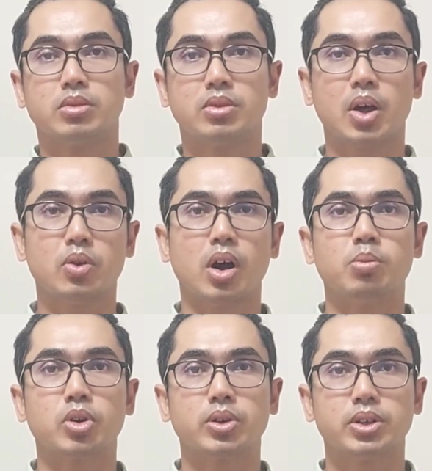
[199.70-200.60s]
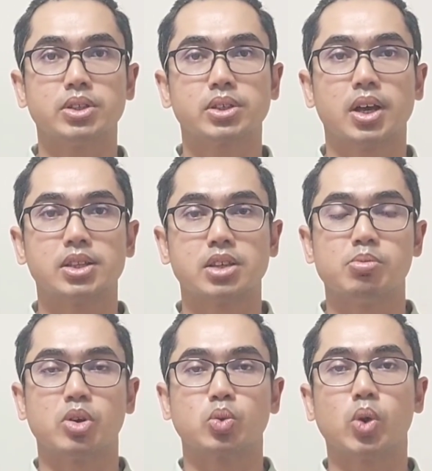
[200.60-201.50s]
Now I'm going to discuss
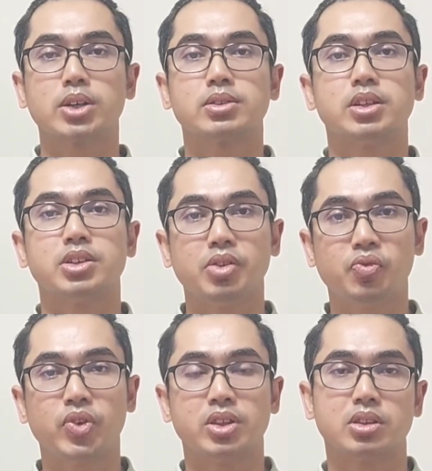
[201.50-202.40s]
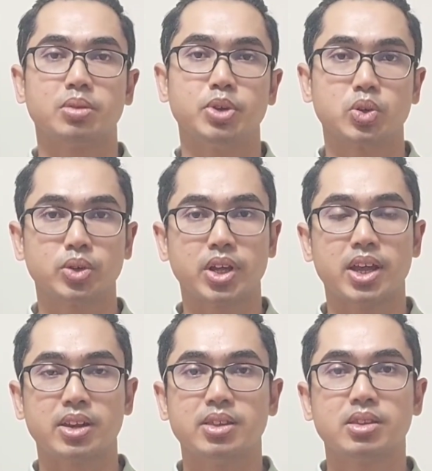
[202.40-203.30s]
about what's the difference between
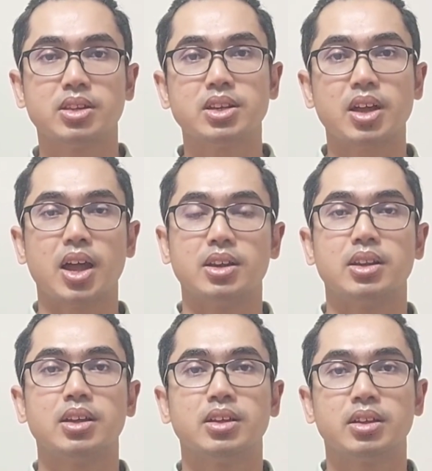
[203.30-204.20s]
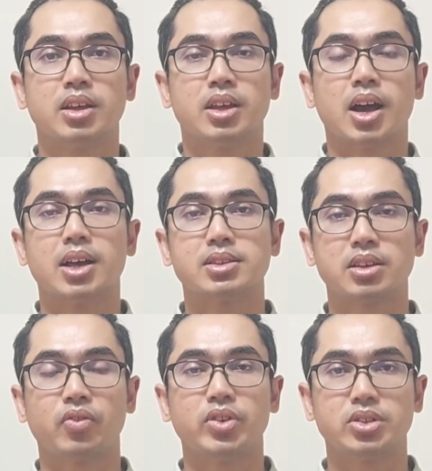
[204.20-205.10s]
an incident and a
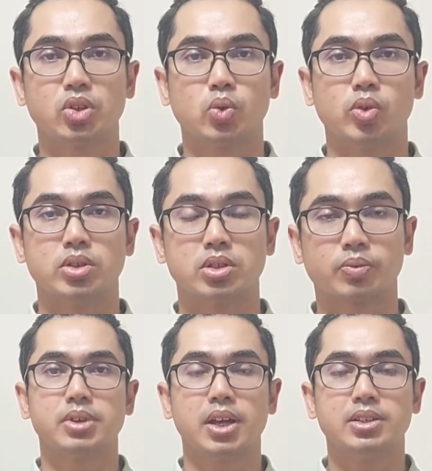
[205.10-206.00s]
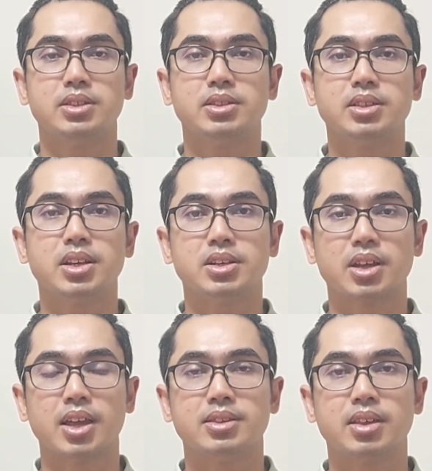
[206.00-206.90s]
service request. An incident
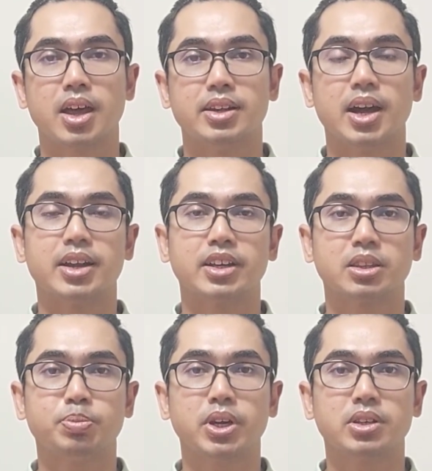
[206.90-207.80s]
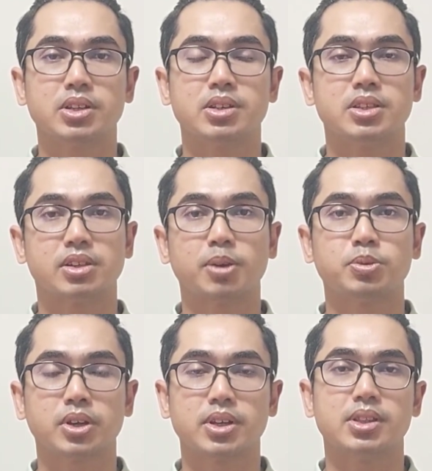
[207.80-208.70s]
is an unexpected
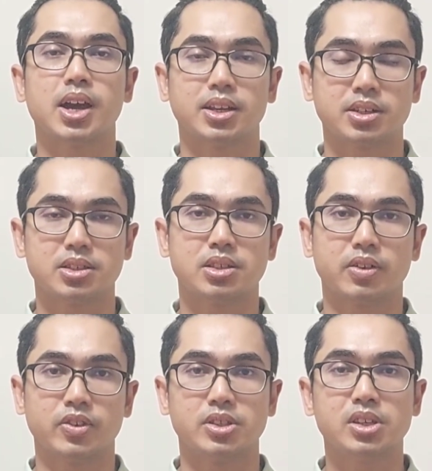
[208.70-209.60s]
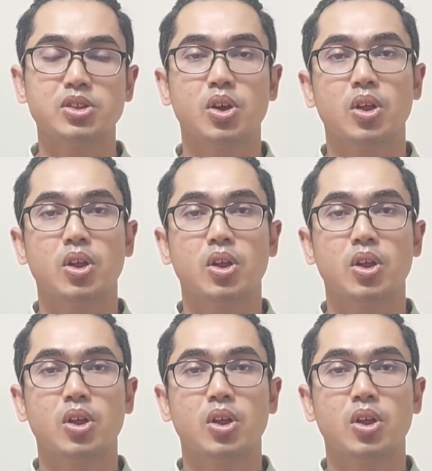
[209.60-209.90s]
disruption in the IT services,